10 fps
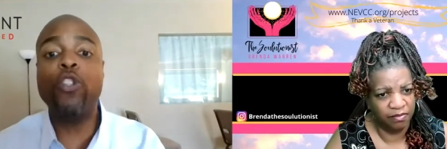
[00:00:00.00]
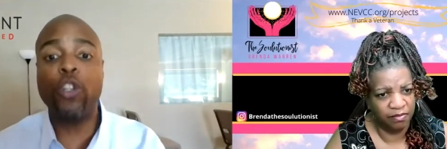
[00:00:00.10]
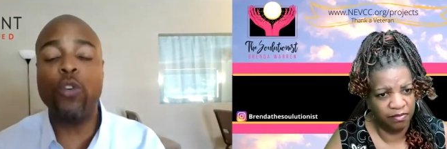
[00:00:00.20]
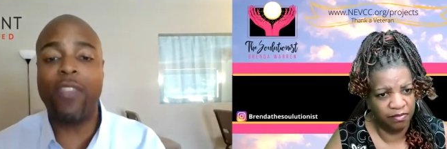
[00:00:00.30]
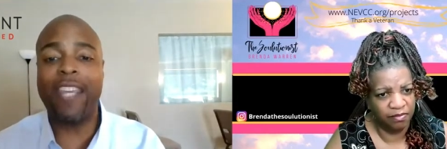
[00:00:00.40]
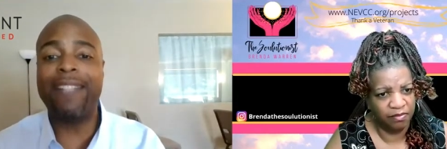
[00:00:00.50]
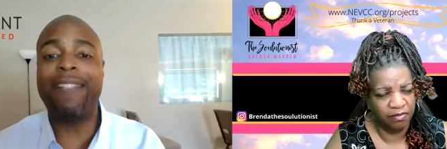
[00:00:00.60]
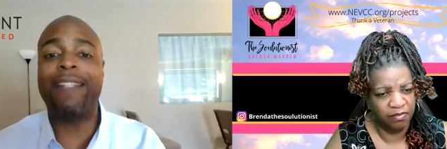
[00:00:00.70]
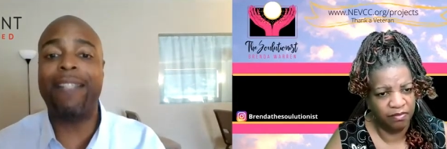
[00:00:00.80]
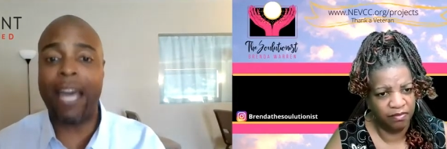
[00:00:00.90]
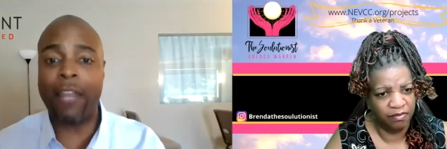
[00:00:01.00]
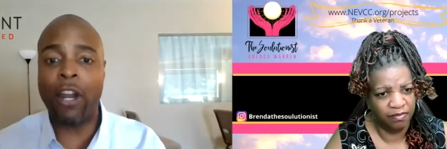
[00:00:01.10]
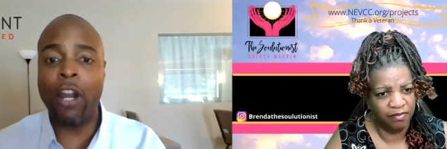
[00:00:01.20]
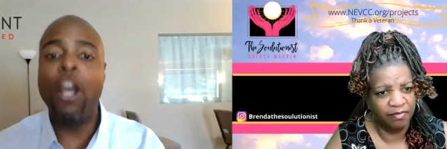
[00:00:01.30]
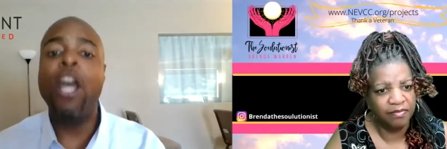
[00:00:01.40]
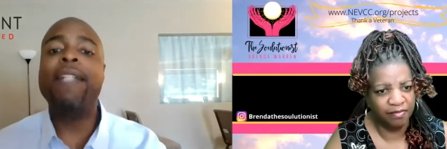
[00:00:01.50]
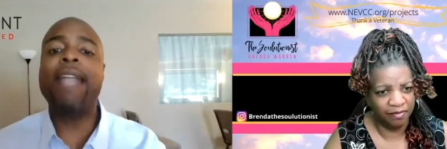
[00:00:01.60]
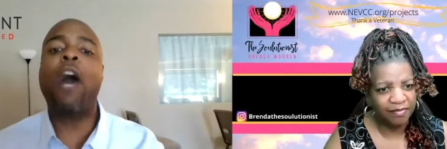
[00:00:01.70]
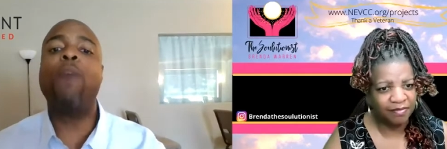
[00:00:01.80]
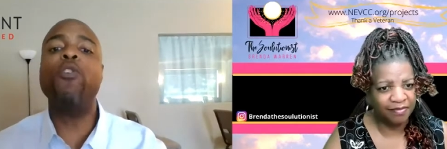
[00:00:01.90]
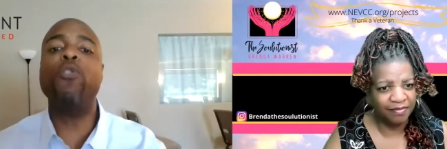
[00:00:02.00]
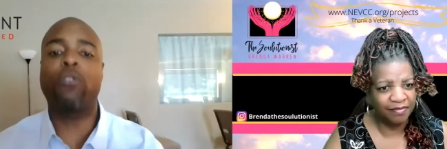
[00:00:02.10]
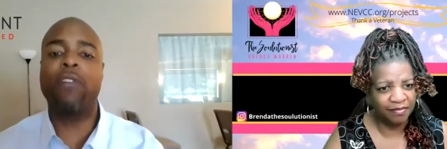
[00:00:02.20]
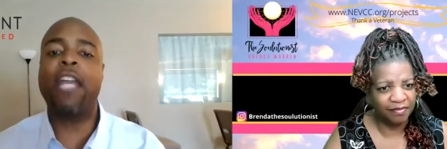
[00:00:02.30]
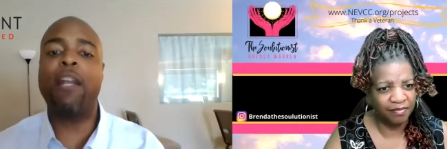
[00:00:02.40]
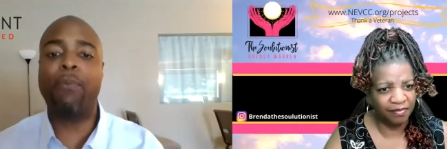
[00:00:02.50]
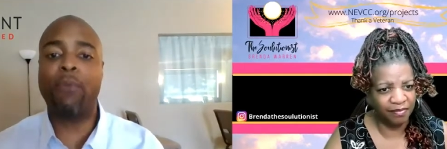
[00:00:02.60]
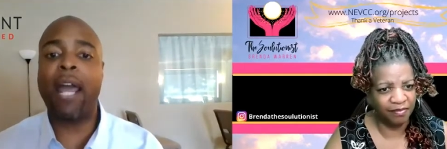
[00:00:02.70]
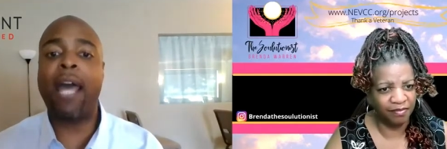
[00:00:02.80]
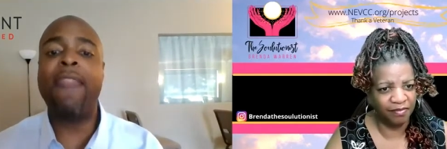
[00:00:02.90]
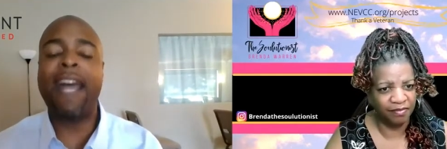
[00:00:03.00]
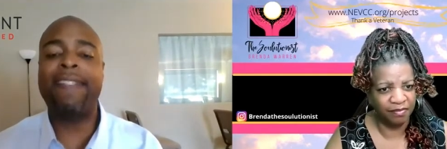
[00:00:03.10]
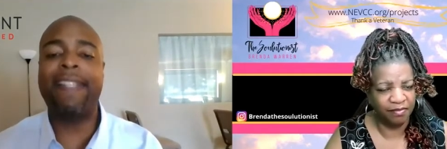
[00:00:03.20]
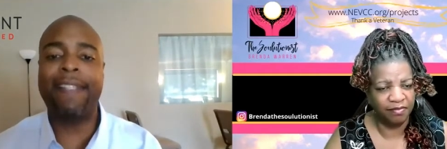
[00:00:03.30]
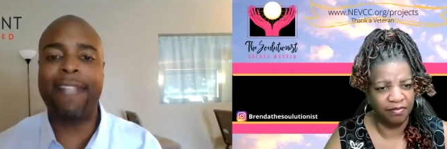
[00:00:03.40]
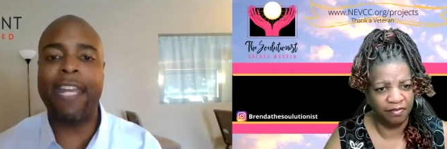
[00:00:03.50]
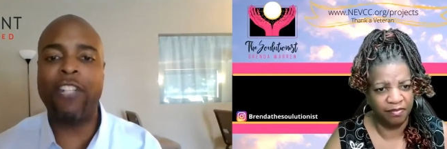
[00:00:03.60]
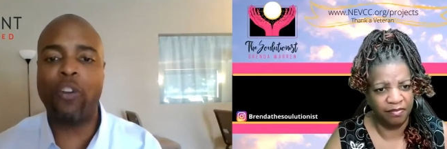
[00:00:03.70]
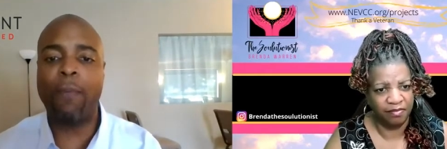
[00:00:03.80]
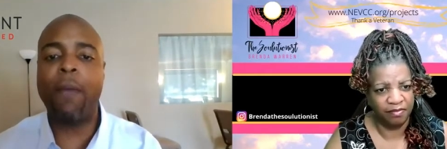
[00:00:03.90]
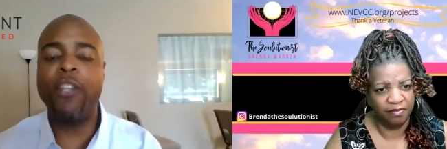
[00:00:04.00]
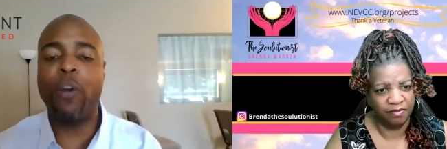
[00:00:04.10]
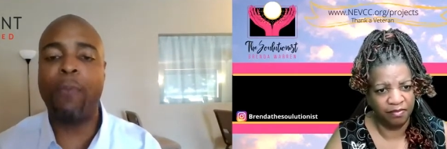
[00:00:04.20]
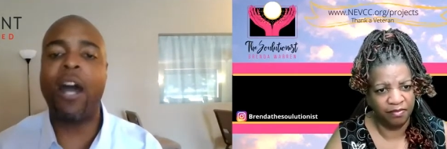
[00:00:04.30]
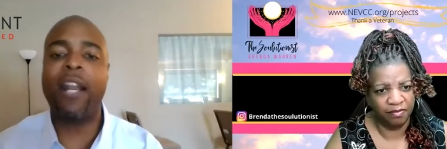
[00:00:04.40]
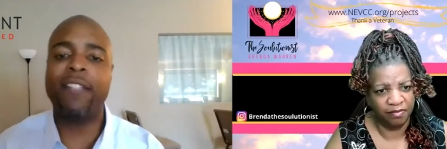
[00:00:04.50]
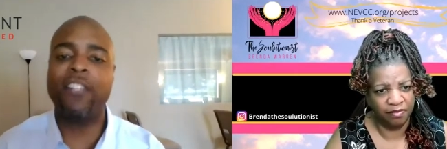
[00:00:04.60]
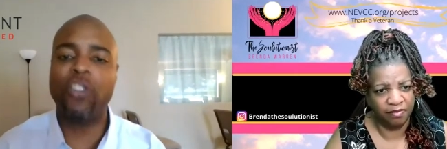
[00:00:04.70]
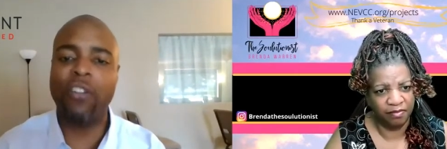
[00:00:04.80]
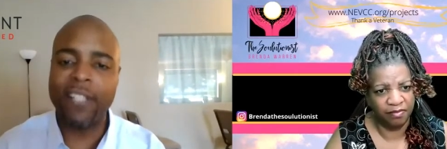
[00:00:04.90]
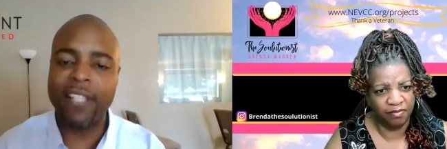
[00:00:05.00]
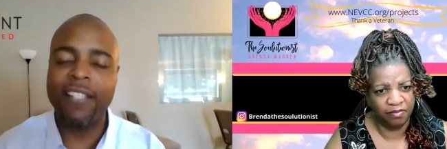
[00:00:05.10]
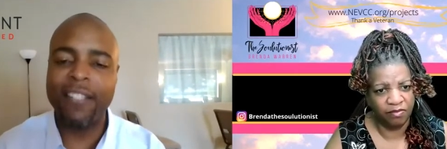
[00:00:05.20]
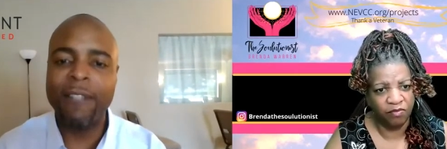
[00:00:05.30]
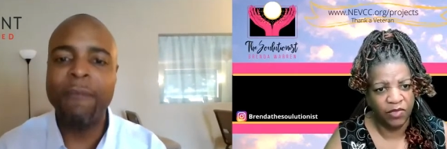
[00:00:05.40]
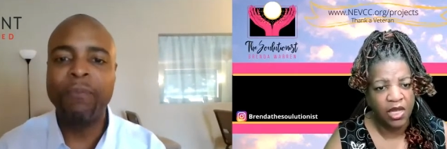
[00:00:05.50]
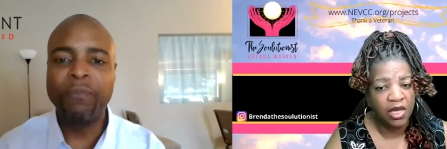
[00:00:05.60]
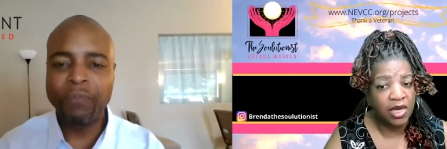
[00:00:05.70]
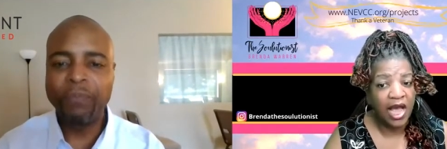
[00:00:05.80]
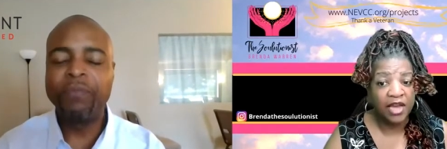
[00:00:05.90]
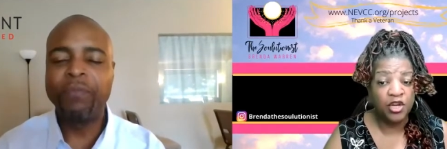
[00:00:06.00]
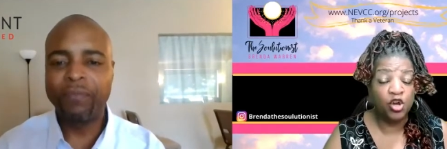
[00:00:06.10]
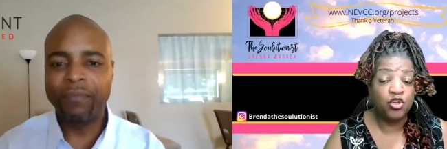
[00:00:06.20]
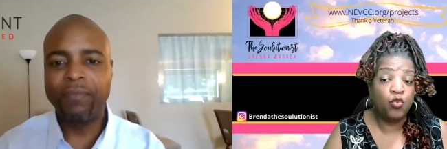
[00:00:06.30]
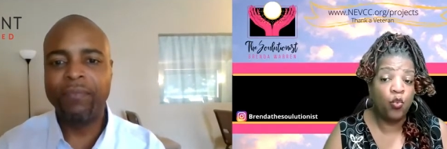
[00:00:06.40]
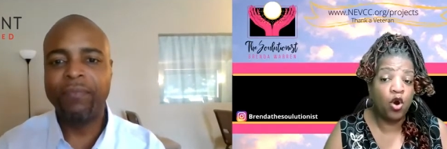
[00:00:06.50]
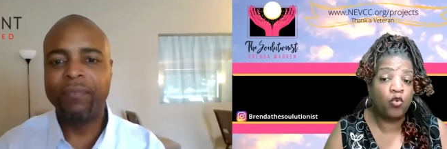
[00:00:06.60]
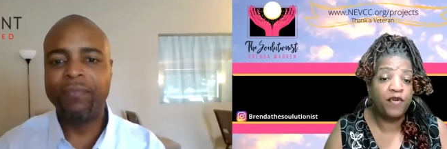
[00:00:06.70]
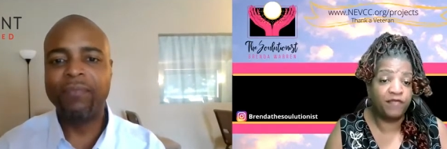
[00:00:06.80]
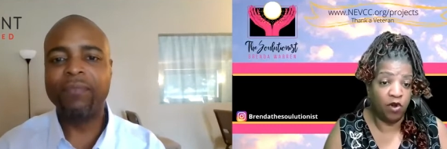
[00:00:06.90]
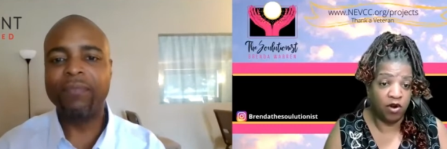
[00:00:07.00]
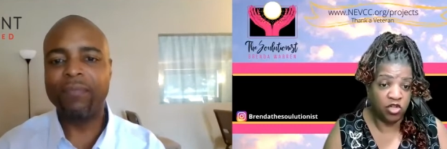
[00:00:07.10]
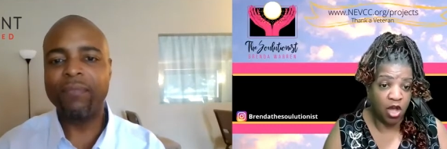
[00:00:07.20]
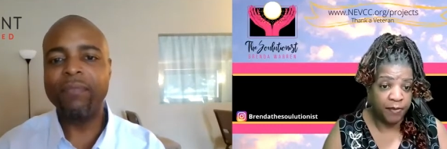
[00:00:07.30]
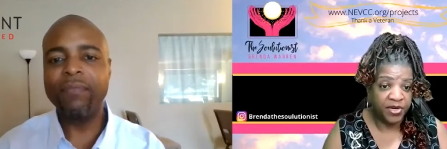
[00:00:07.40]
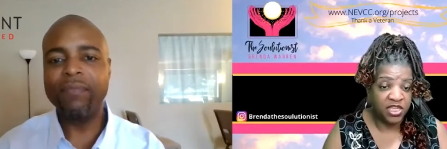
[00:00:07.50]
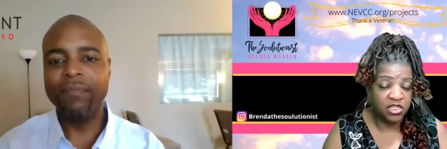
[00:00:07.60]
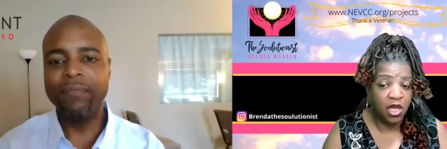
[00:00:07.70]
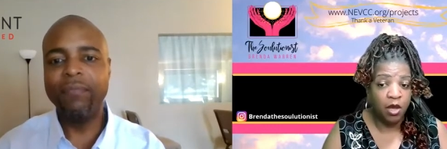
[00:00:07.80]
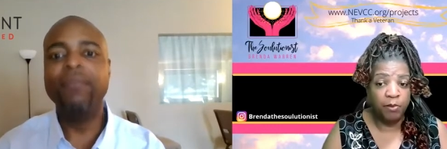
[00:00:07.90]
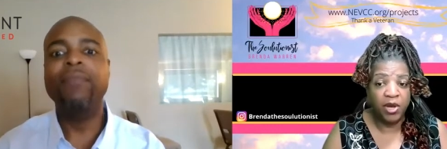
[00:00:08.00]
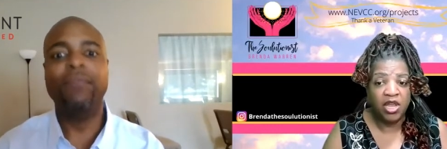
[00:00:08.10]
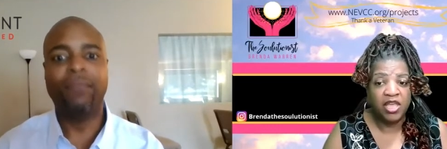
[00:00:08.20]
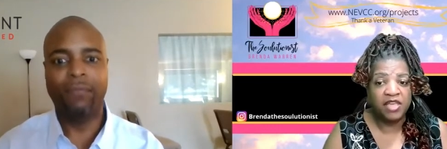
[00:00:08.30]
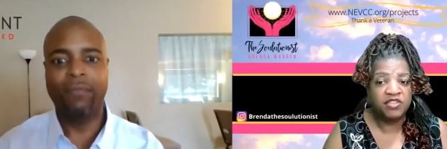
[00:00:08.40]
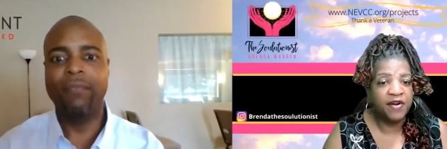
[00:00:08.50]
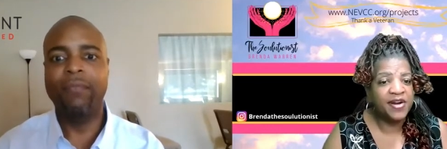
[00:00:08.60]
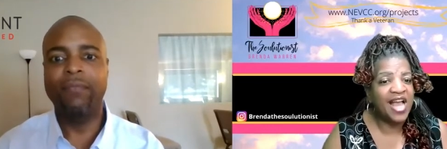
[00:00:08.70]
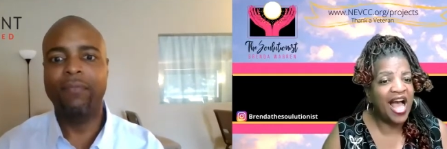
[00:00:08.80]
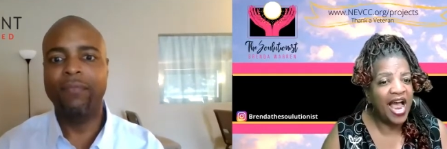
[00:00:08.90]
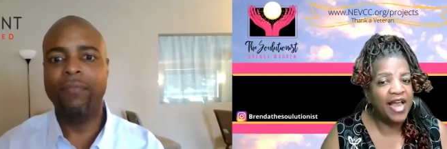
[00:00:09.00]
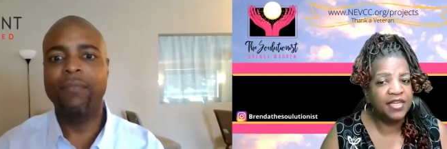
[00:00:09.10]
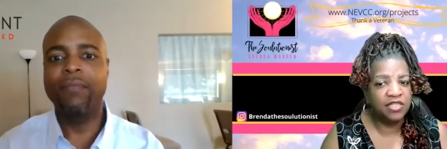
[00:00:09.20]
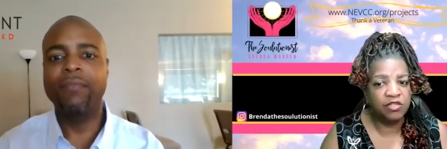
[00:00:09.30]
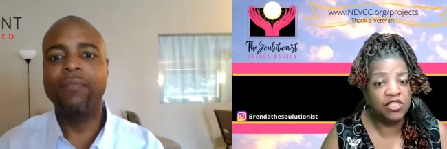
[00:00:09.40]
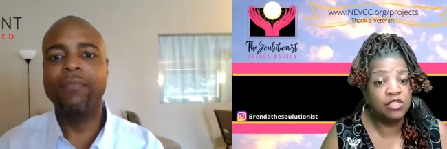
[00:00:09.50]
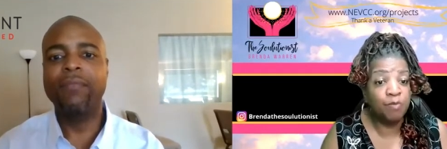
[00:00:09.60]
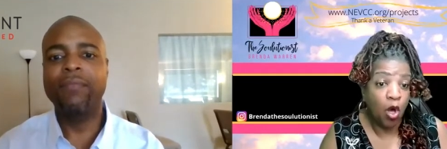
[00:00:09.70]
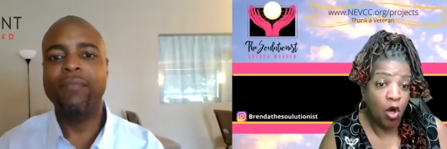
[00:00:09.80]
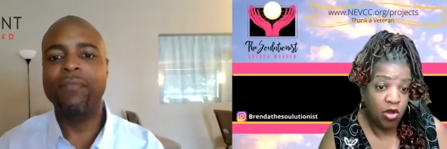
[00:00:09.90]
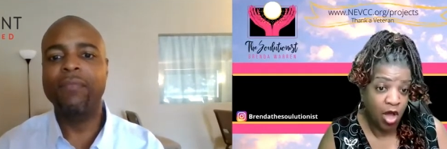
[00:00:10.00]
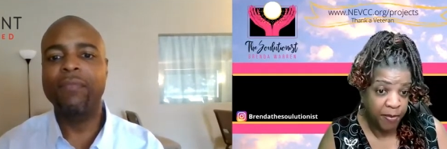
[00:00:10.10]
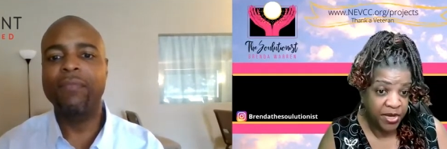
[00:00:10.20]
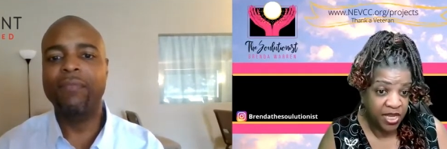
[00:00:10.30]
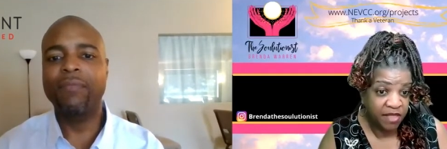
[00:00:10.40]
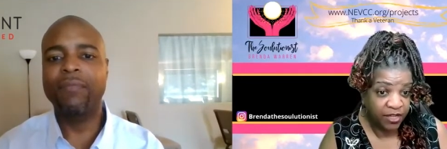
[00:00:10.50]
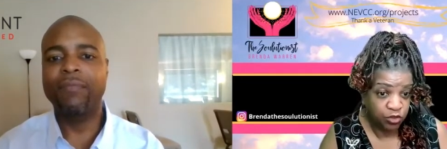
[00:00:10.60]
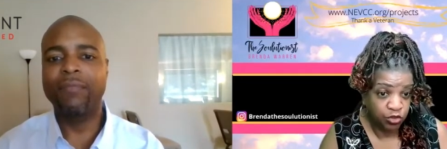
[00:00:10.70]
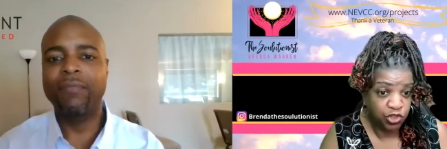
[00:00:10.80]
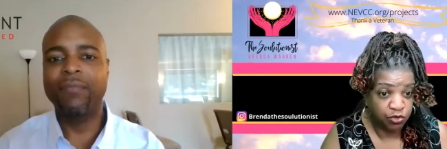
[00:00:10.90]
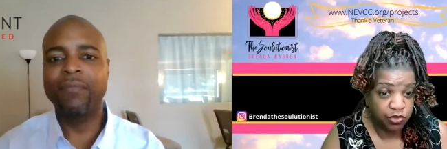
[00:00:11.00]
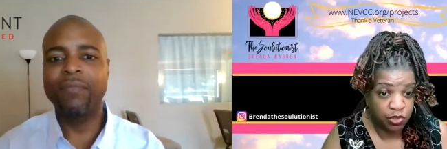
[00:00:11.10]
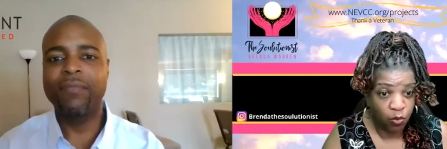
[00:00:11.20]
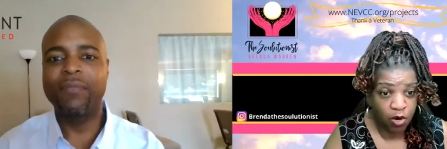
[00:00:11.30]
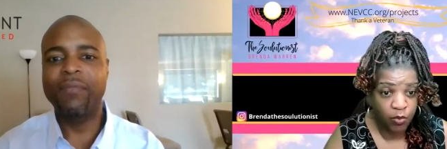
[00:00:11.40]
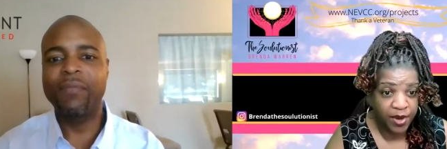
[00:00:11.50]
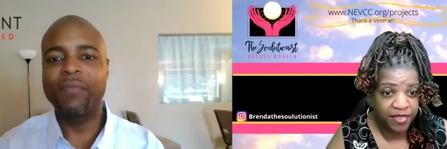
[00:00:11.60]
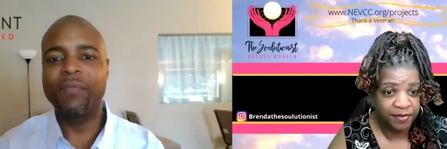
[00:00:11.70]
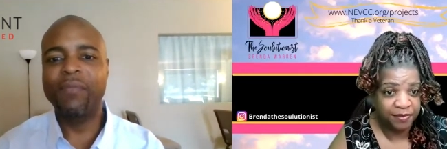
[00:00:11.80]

Speaker 1: two things together to help mm-hmm. you create a brand that sustains your, your products and services.
Speaker 2: Now, I know you work with large companies, but is there an ideal small company that you choose to work with?